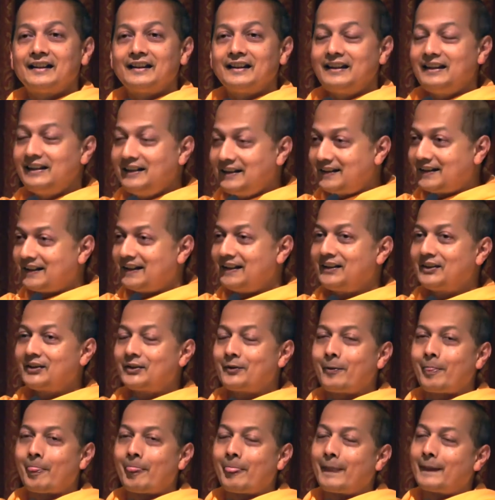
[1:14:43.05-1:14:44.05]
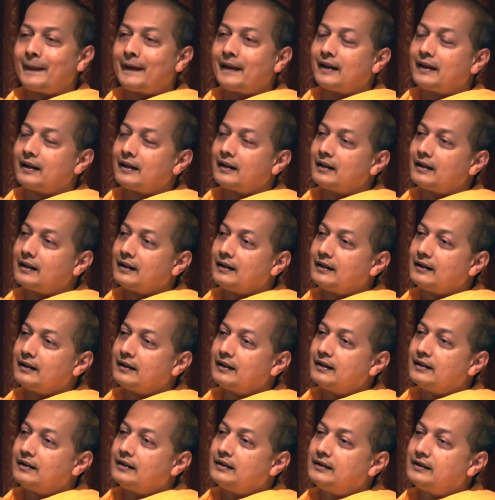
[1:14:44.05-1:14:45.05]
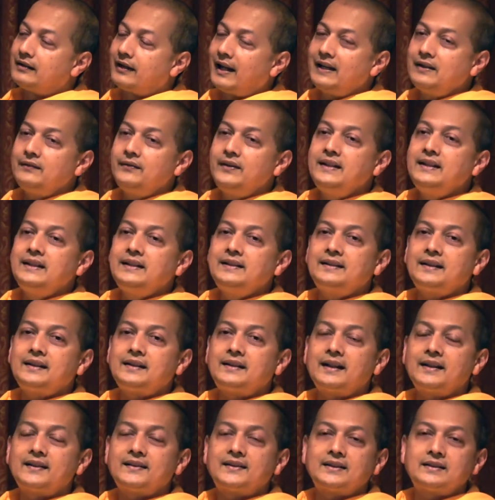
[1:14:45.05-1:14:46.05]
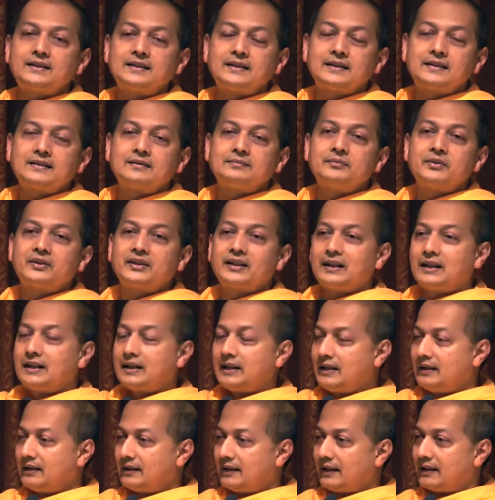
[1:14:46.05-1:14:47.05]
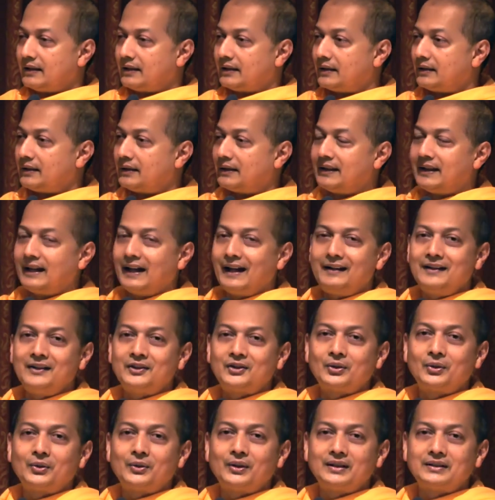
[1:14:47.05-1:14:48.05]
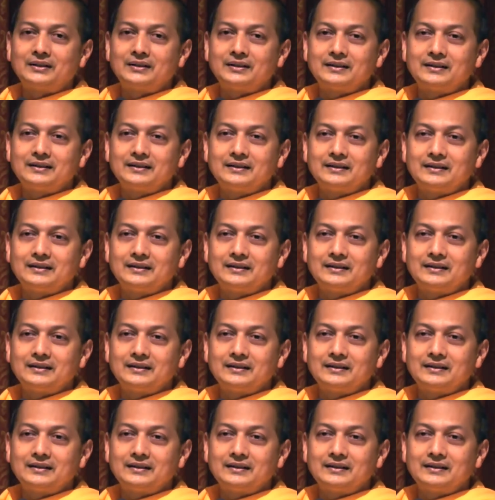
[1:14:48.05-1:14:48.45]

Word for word: He says, driving in the desert, say in uh, Arizona,